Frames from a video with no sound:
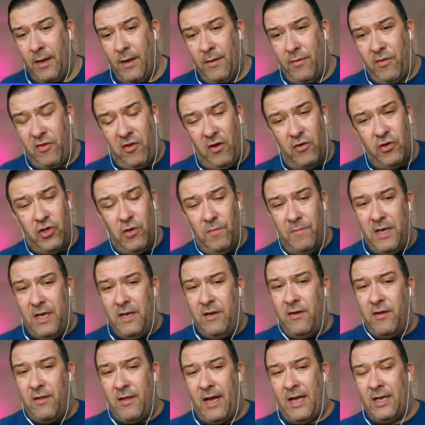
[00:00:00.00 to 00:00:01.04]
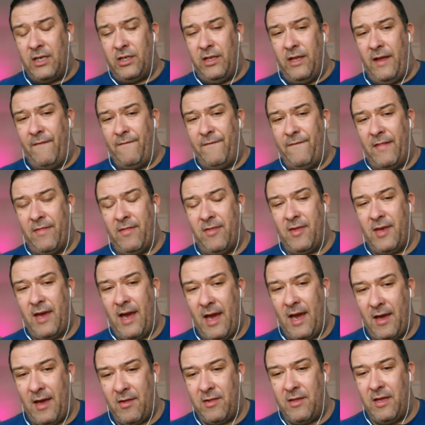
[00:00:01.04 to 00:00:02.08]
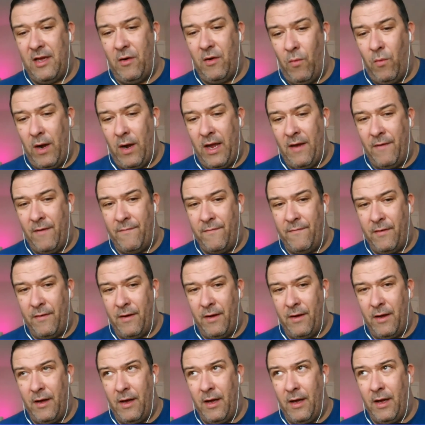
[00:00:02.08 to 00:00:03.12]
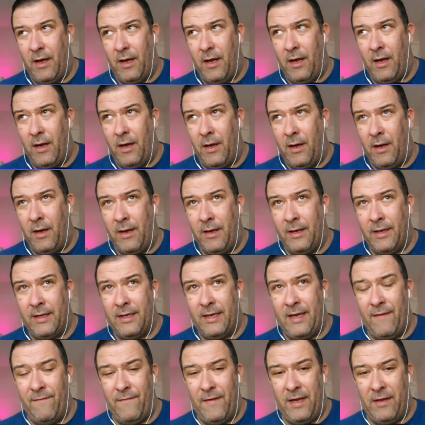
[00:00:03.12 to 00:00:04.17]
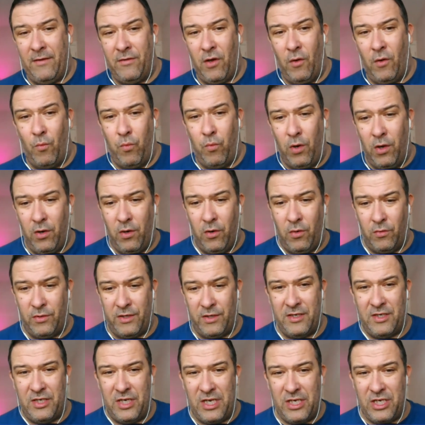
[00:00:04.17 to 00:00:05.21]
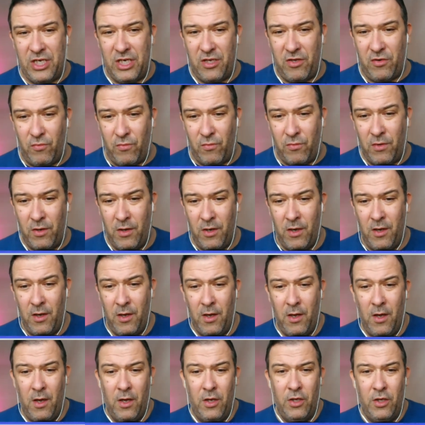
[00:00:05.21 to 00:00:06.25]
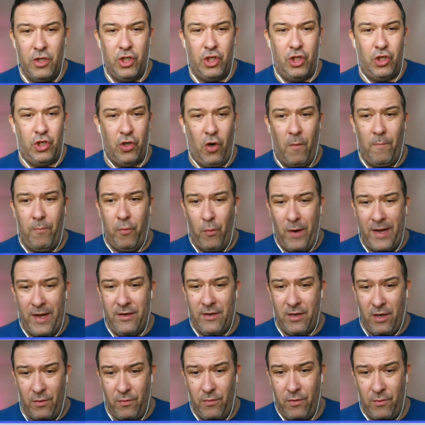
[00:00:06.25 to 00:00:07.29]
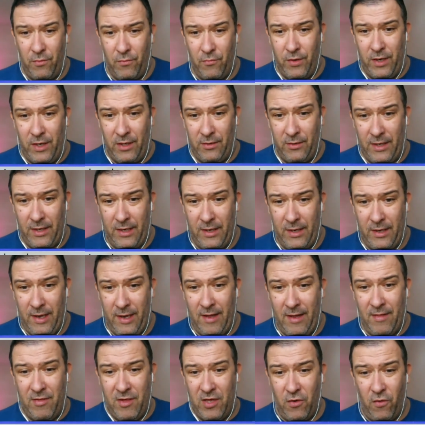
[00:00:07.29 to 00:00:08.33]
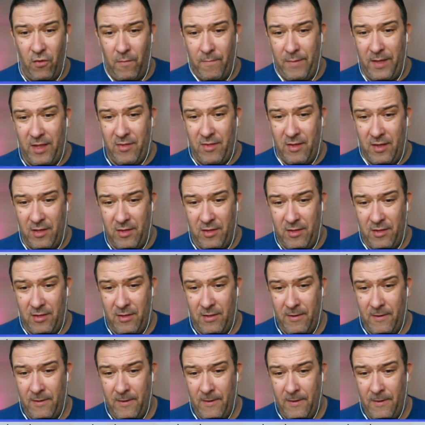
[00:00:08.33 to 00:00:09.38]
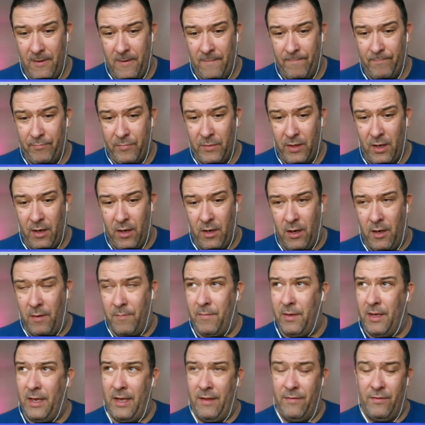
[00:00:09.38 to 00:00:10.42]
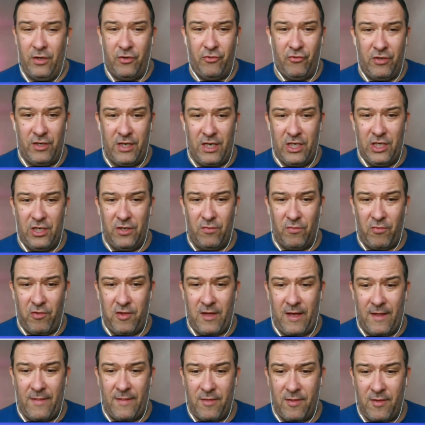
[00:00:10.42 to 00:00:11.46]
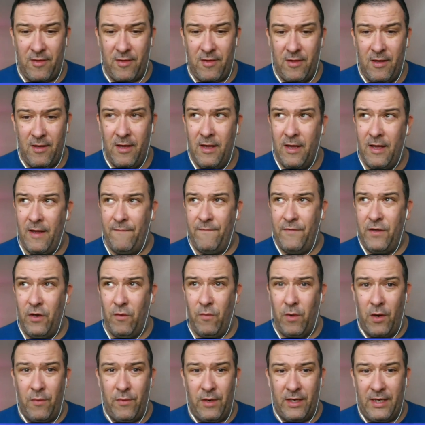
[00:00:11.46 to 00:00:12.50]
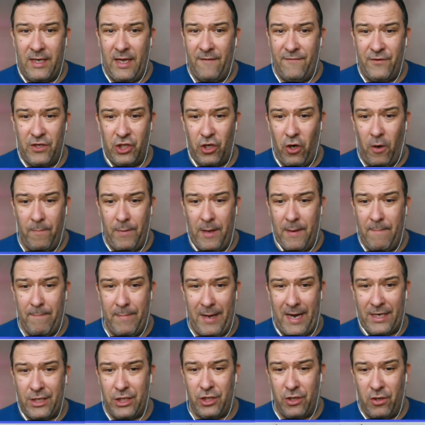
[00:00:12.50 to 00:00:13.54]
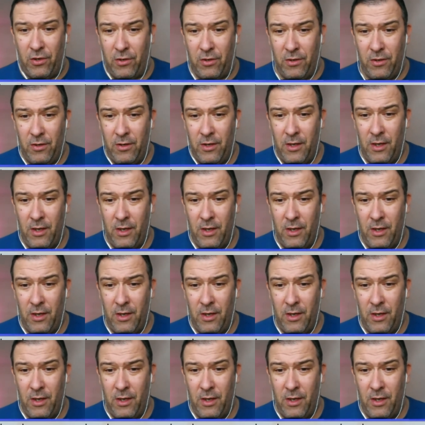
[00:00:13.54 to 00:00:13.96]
Social media is actually a fantastic way of giving the world a digital shop window, really, into your business. In the traditional sense, if you own a gift shop in Bagshot,